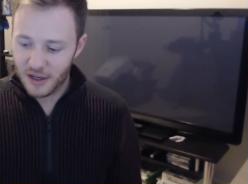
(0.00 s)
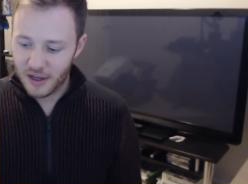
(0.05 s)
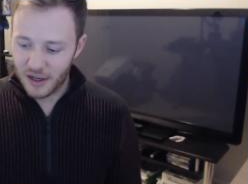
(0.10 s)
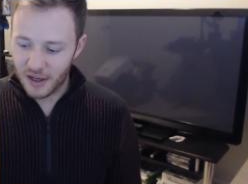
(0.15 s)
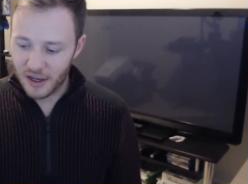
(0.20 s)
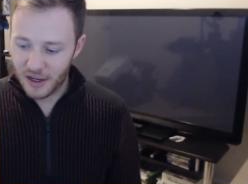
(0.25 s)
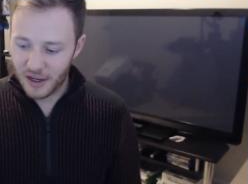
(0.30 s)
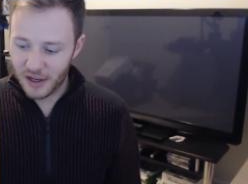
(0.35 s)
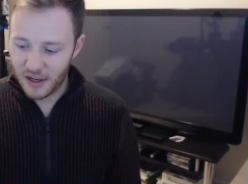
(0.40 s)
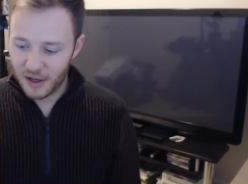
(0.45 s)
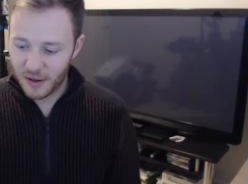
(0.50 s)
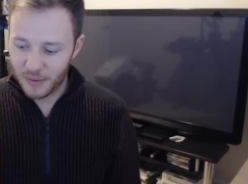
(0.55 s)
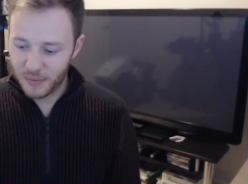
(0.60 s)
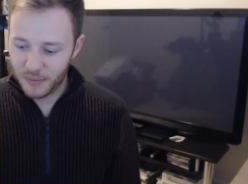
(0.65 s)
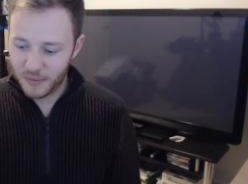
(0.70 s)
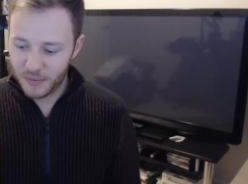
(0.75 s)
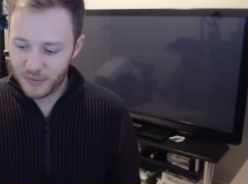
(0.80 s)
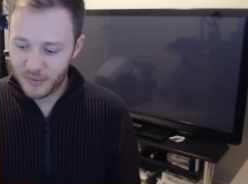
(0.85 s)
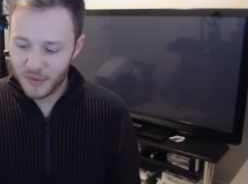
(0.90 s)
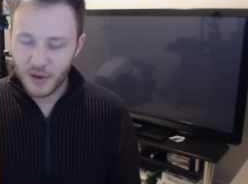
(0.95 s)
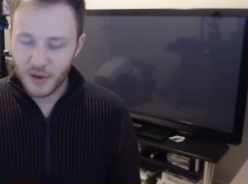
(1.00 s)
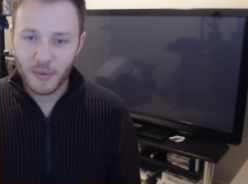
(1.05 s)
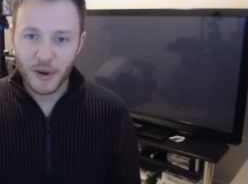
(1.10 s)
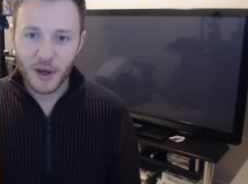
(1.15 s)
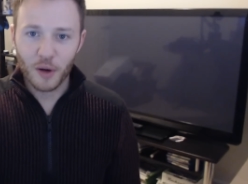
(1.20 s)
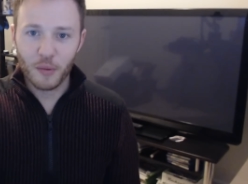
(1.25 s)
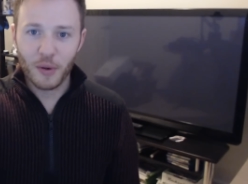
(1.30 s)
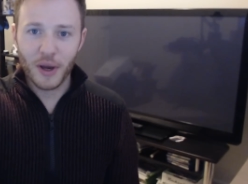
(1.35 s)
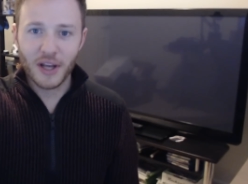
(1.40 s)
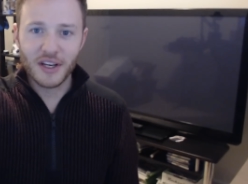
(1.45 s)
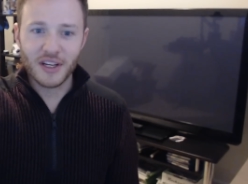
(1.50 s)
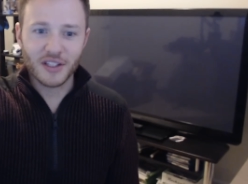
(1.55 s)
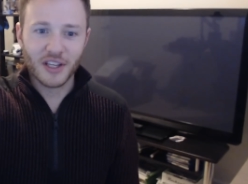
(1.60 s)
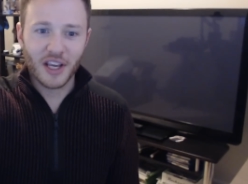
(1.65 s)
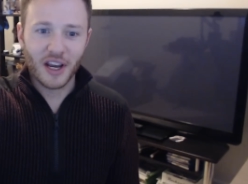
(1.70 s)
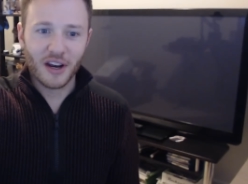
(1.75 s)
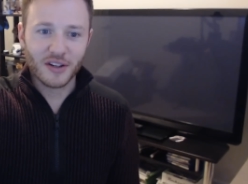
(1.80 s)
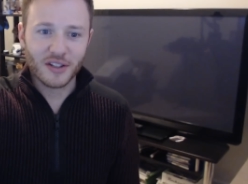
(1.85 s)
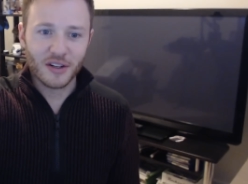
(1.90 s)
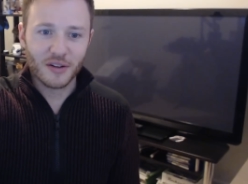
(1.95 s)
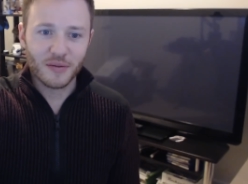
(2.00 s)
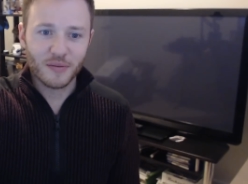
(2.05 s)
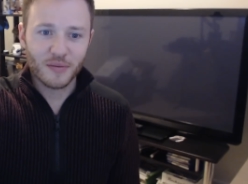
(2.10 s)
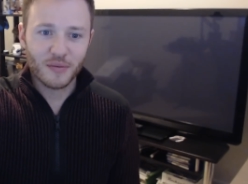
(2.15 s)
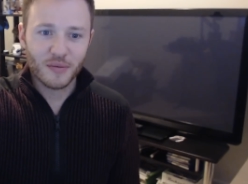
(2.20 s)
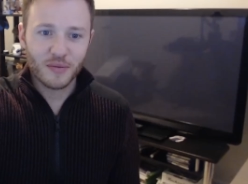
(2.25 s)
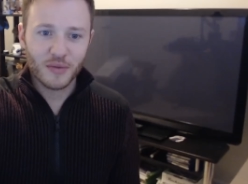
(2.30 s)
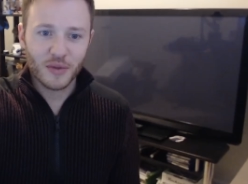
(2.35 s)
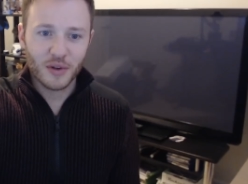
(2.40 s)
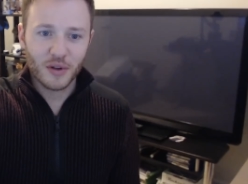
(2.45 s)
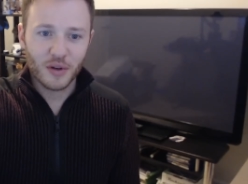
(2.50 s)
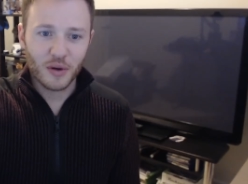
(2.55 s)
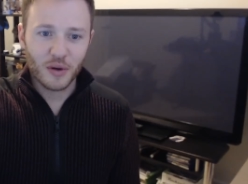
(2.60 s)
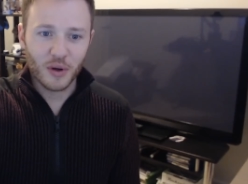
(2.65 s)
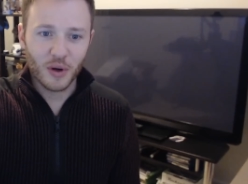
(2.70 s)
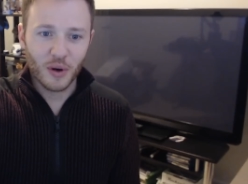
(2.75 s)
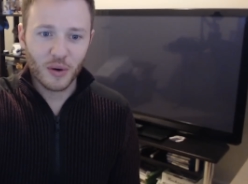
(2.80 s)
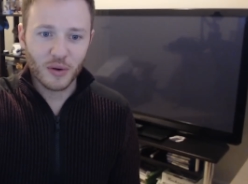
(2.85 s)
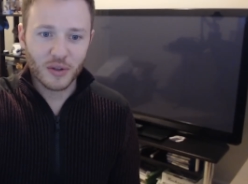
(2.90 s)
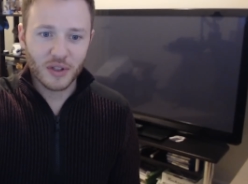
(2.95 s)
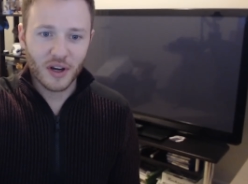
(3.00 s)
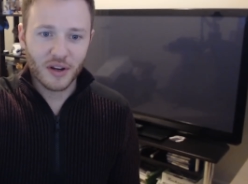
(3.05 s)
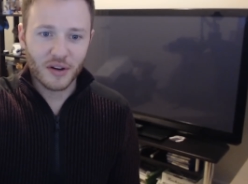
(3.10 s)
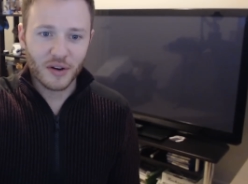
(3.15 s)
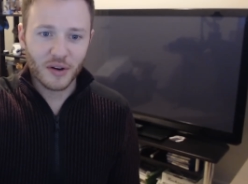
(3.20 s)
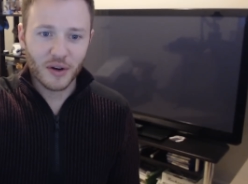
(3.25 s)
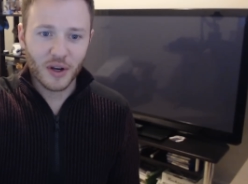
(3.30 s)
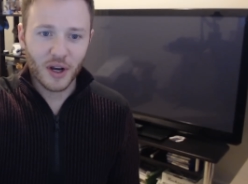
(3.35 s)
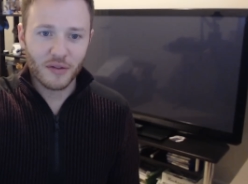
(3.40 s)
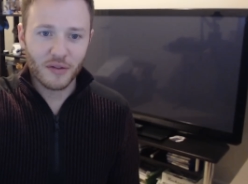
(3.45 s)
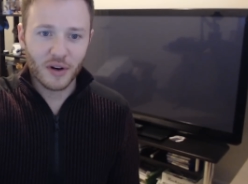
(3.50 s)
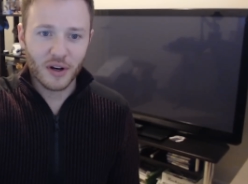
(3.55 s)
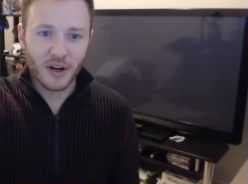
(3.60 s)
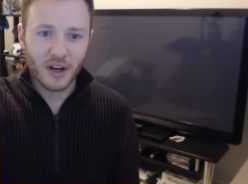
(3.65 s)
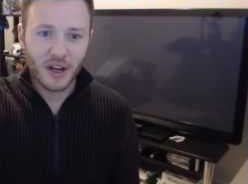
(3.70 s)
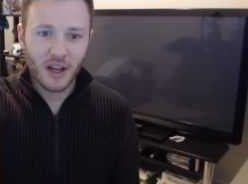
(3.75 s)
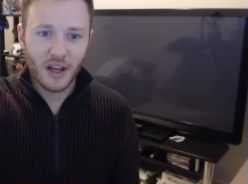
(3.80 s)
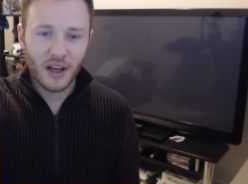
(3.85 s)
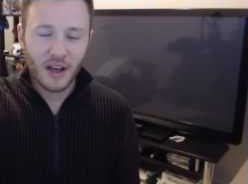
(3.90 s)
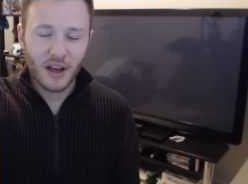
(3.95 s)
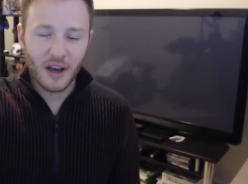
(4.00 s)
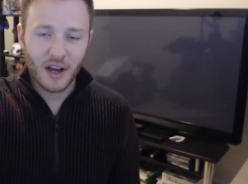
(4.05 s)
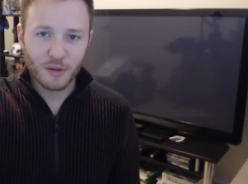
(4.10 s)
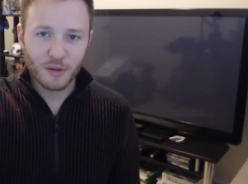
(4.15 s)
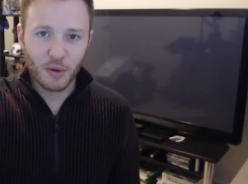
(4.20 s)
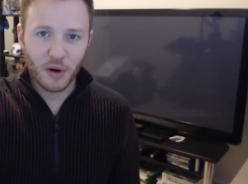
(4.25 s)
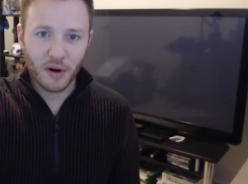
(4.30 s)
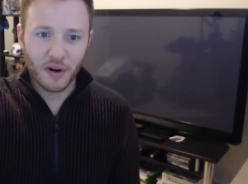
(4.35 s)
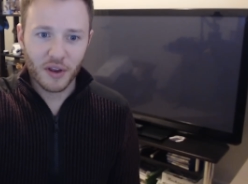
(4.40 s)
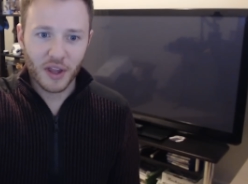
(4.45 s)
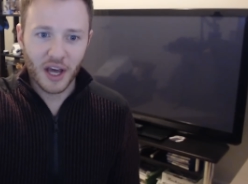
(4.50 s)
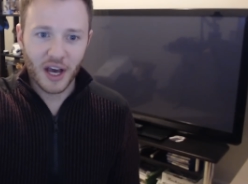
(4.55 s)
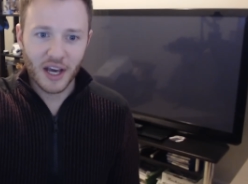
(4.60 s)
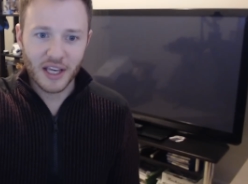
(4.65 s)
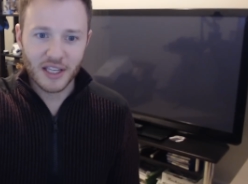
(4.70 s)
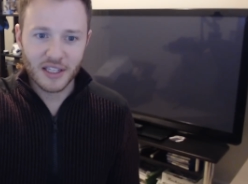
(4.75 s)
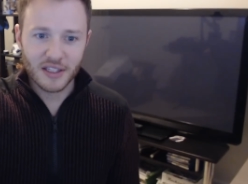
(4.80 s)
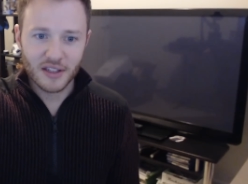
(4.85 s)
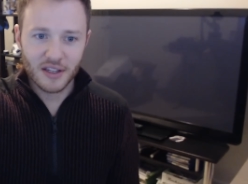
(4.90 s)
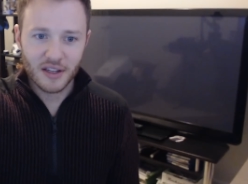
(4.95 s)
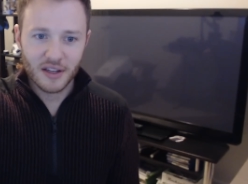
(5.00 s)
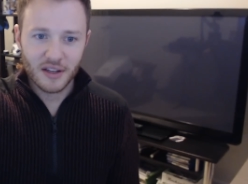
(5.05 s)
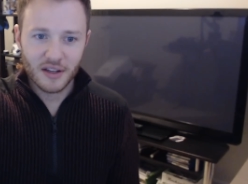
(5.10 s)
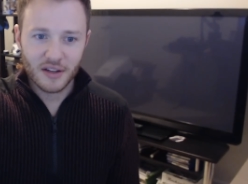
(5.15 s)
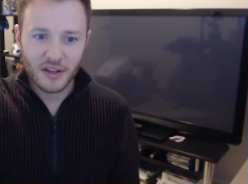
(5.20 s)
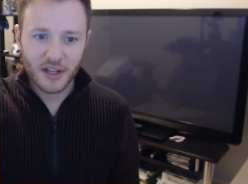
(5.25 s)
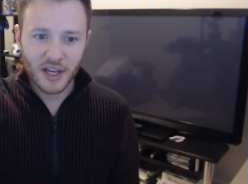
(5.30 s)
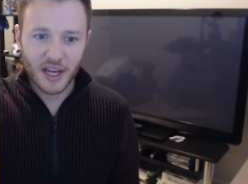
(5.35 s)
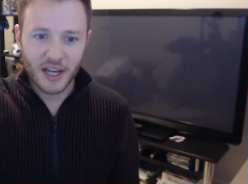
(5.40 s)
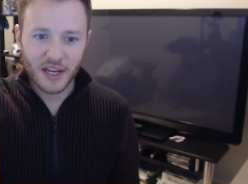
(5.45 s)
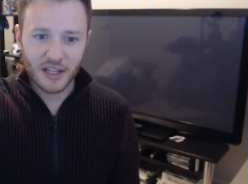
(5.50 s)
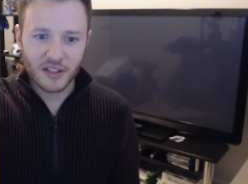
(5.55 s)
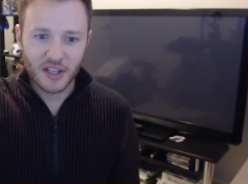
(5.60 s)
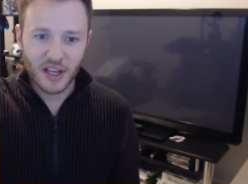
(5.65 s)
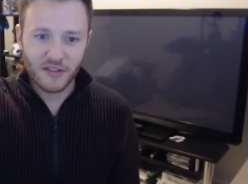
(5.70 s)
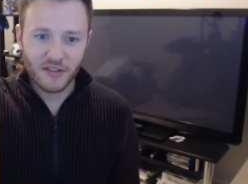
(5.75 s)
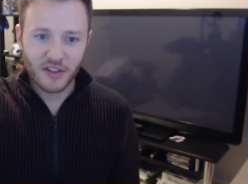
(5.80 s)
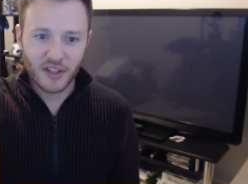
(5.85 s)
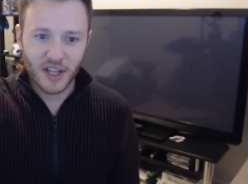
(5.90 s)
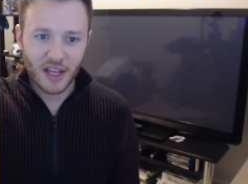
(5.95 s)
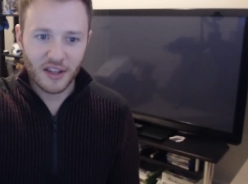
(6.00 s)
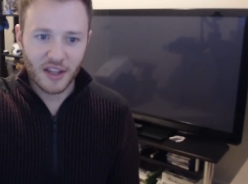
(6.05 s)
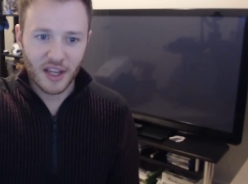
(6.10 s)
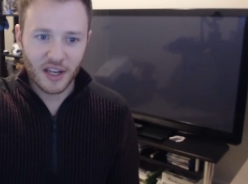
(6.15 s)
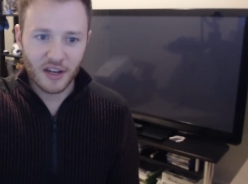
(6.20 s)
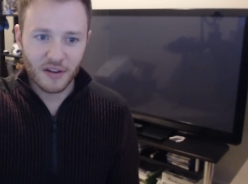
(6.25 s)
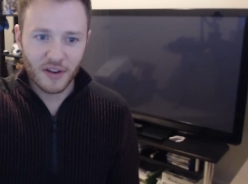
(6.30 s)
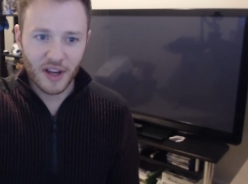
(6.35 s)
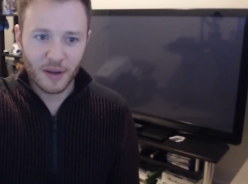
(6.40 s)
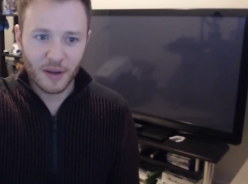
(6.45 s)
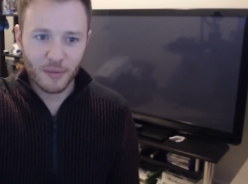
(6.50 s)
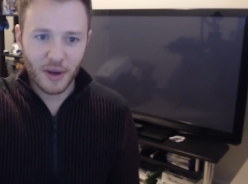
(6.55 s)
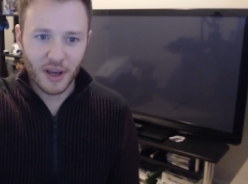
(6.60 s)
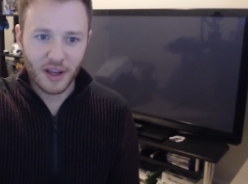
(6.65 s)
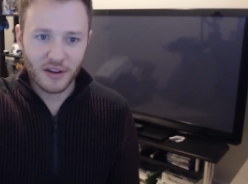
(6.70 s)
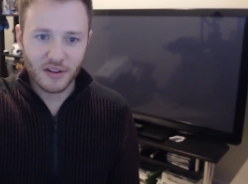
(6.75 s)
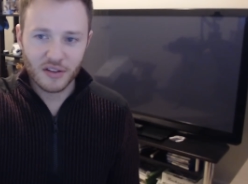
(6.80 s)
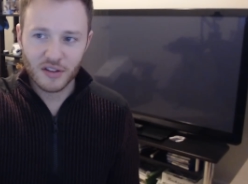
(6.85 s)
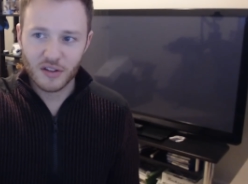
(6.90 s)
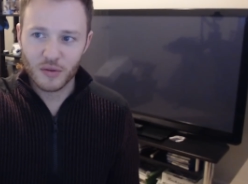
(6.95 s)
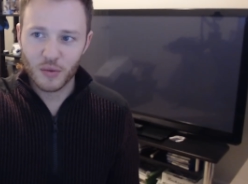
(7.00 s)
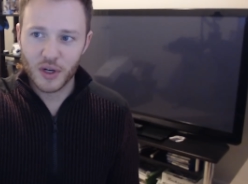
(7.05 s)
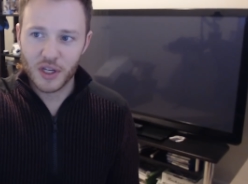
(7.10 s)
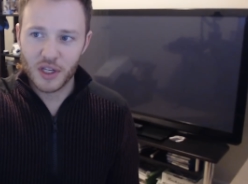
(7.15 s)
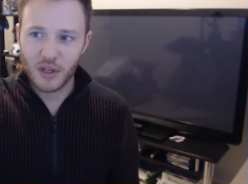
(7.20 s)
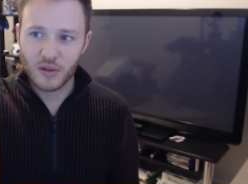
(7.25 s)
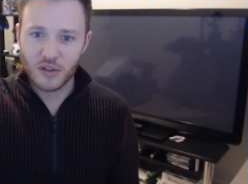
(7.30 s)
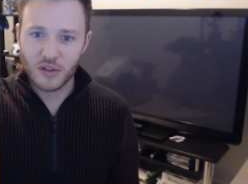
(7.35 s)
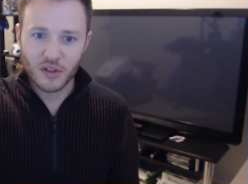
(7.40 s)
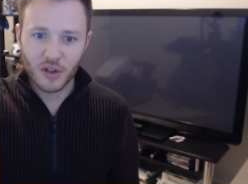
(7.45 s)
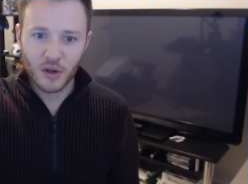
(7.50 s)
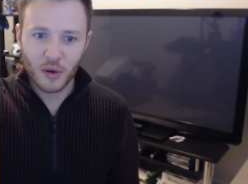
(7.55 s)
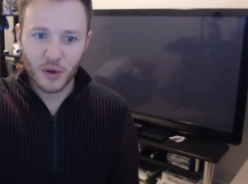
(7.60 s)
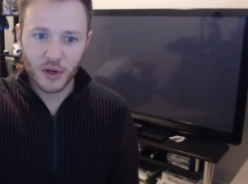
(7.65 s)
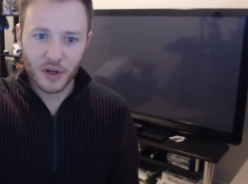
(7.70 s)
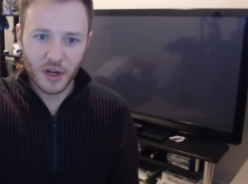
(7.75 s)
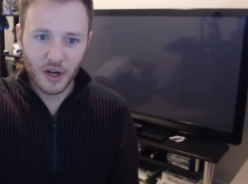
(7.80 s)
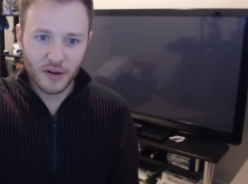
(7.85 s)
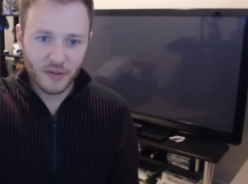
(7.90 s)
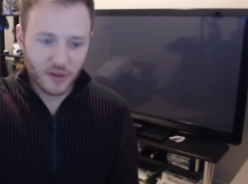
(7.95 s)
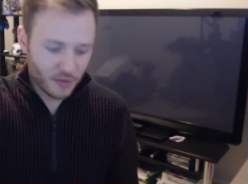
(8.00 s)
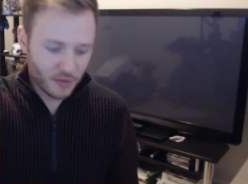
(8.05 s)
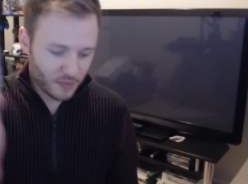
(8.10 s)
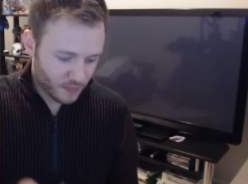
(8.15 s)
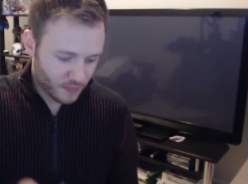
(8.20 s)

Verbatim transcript: um, Michael Pena's character, who goes undercover as part of the heist to kind of save the day at the end of Ant Man. This is what he uses to go undercover.